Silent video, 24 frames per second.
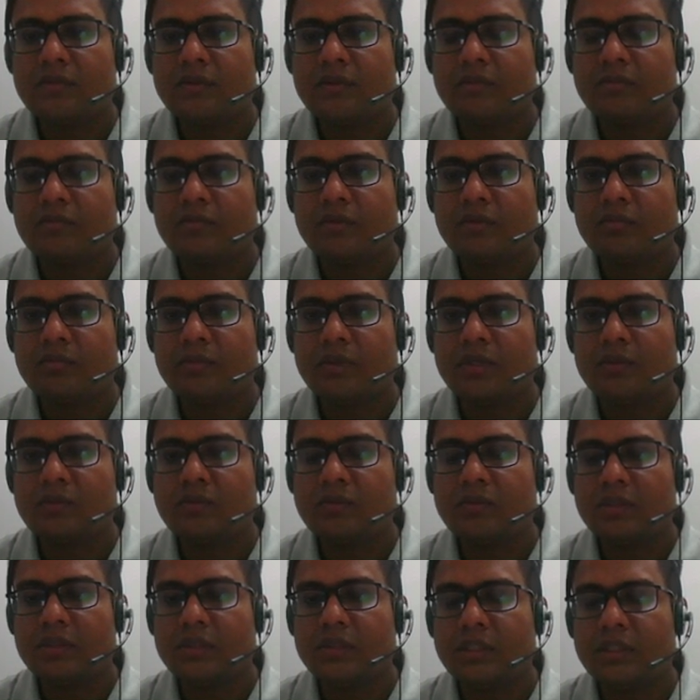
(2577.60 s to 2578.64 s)
from B to
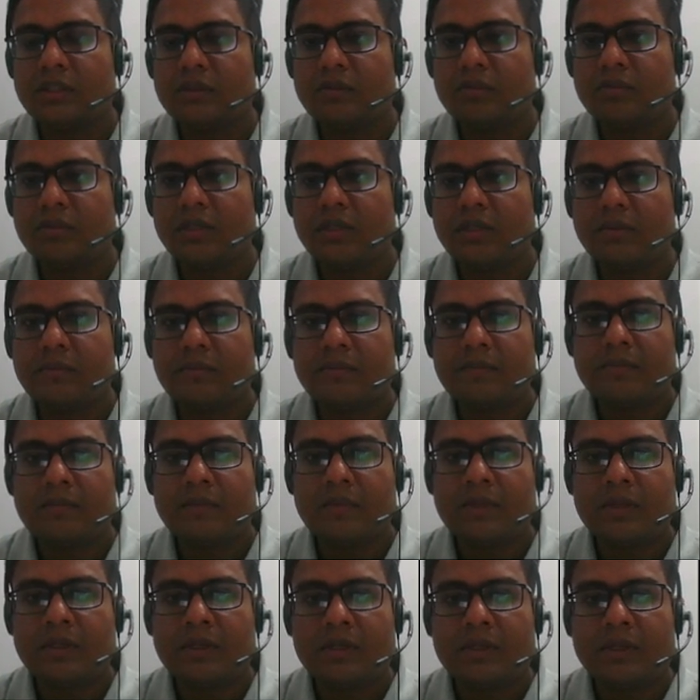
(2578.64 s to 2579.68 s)
C, that will be
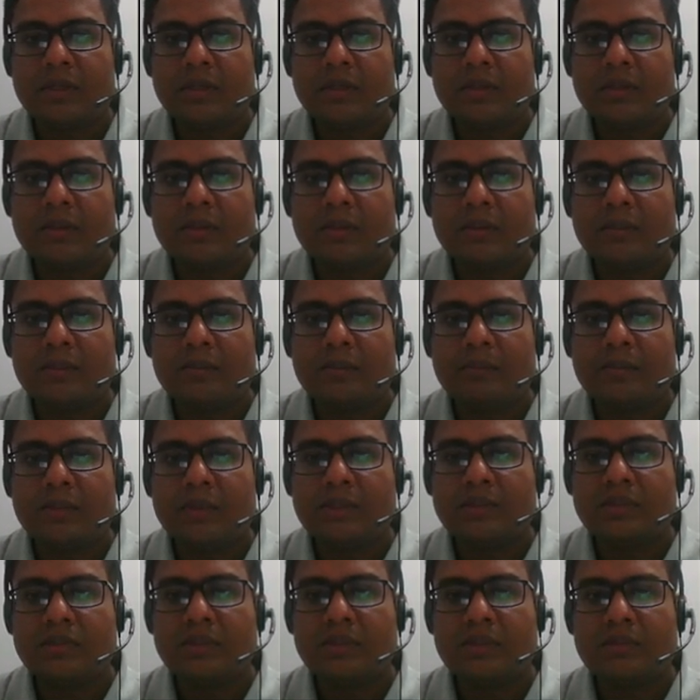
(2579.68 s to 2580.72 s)

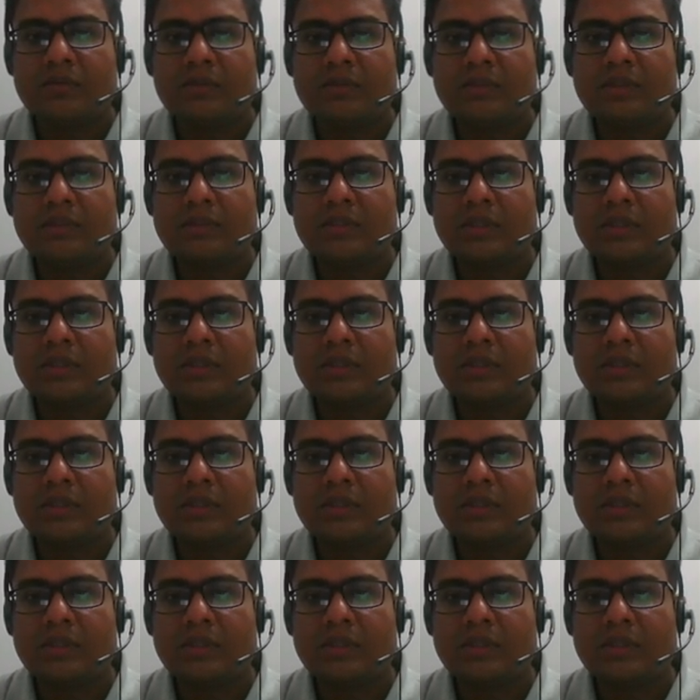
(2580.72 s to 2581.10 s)
pressure, which is